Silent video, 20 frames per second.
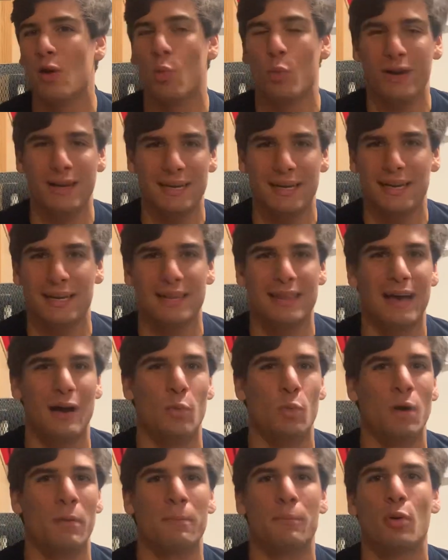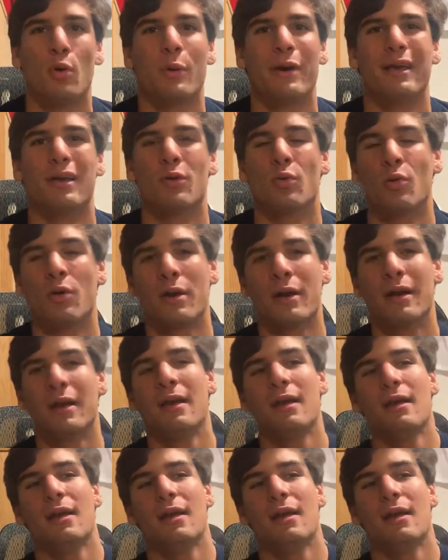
we needed that one point, or